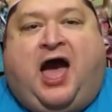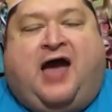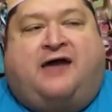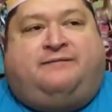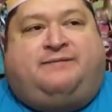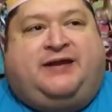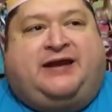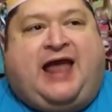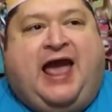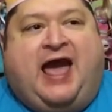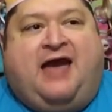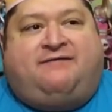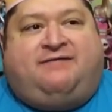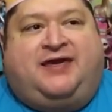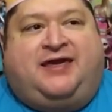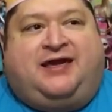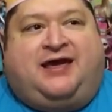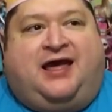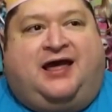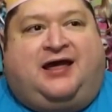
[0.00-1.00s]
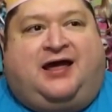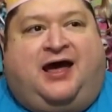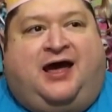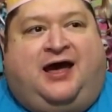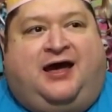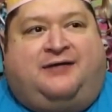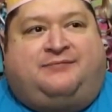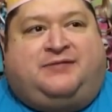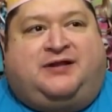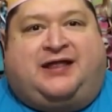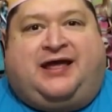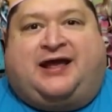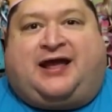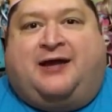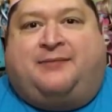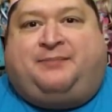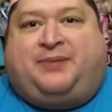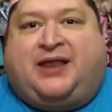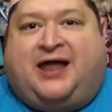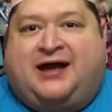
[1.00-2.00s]
I've been having, a
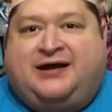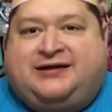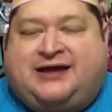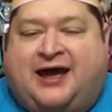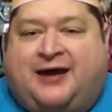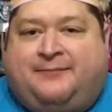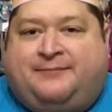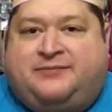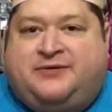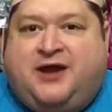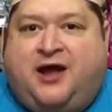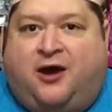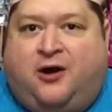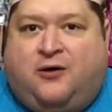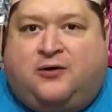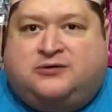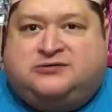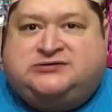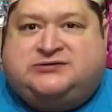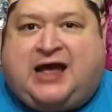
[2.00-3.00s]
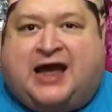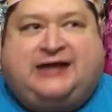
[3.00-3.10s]
plugged up nose.